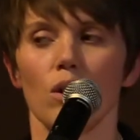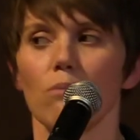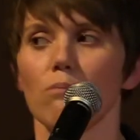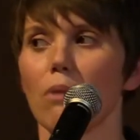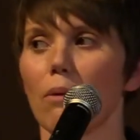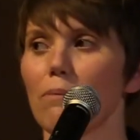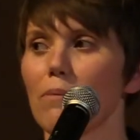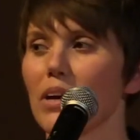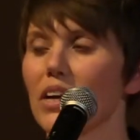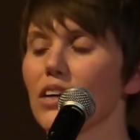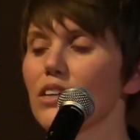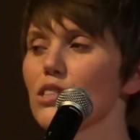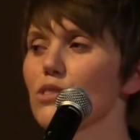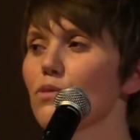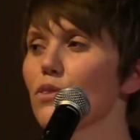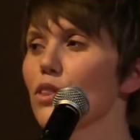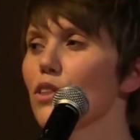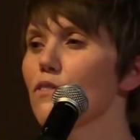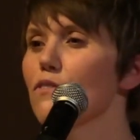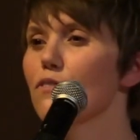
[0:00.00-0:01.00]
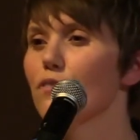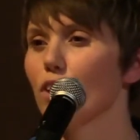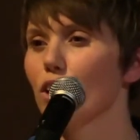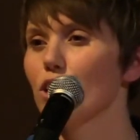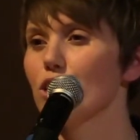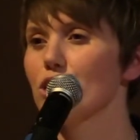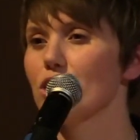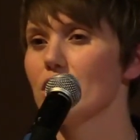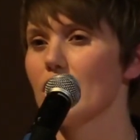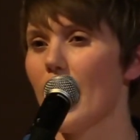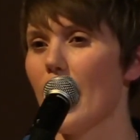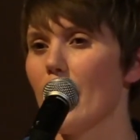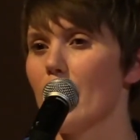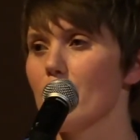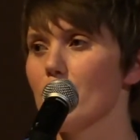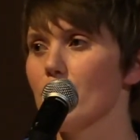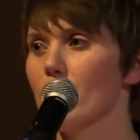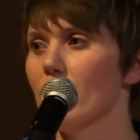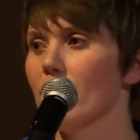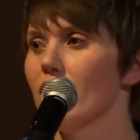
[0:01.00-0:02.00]
but because for the first
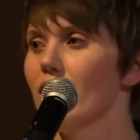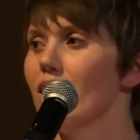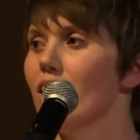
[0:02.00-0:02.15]
time,